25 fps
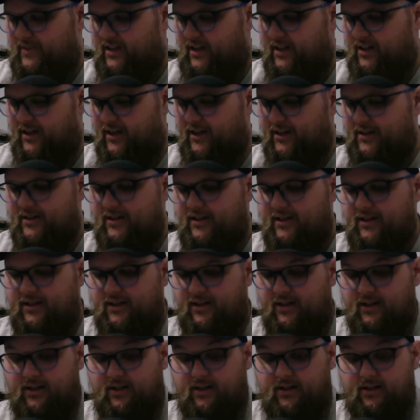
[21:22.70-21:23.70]

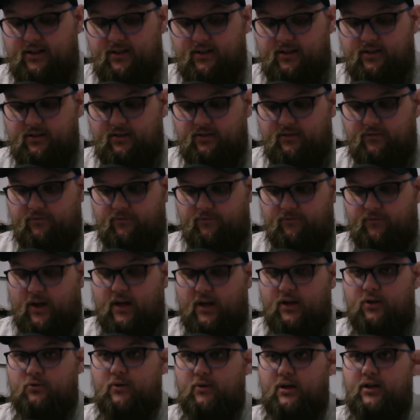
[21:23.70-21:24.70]
then
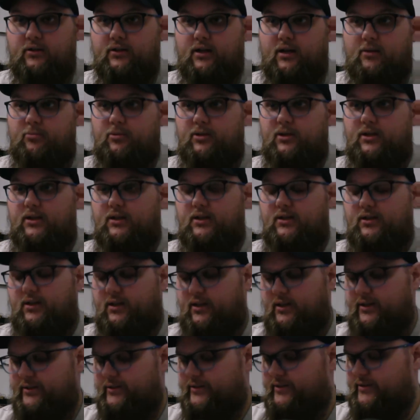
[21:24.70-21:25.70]
final round I played
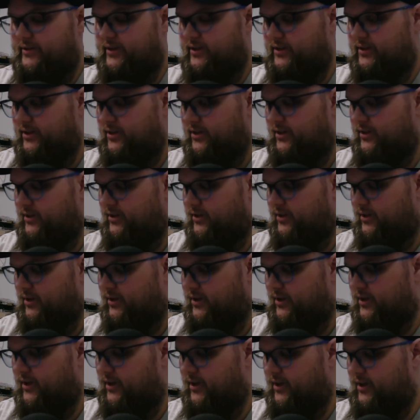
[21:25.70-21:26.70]
against Sydney,
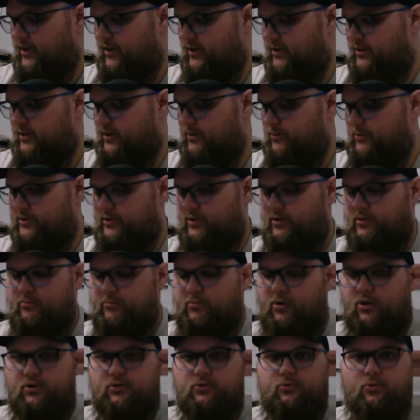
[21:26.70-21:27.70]
and he was on
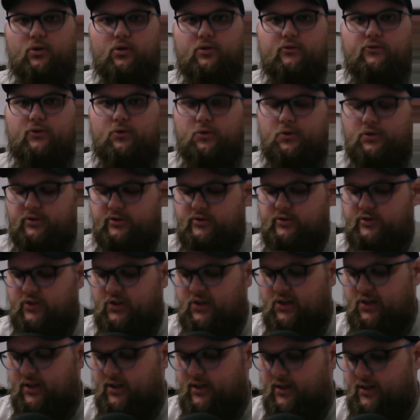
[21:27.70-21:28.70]
Bart's Wall, of course.
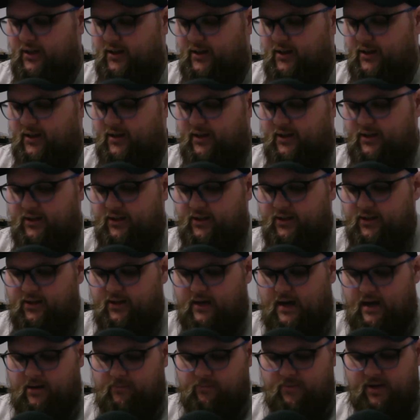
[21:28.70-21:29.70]
And
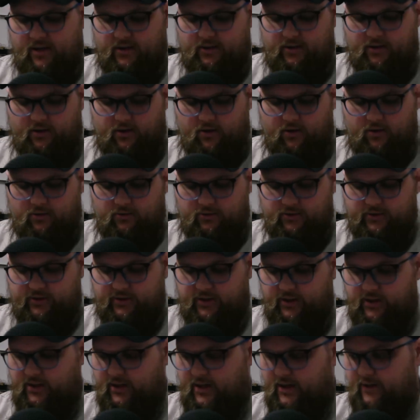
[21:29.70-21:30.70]
I made the cardinal
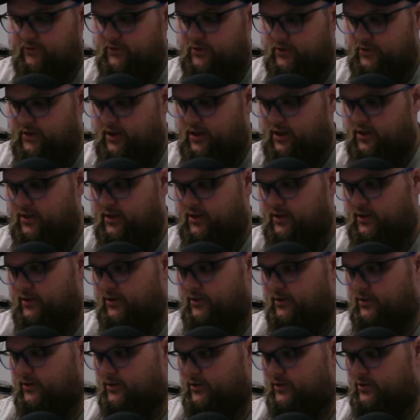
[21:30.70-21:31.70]
sin after
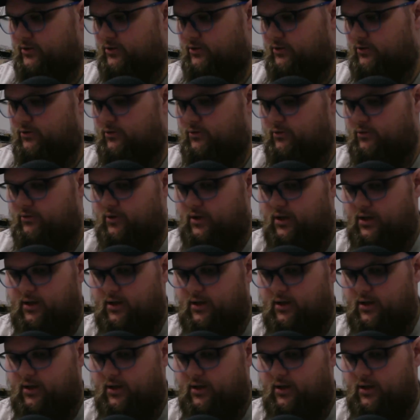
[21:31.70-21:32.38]
telling the two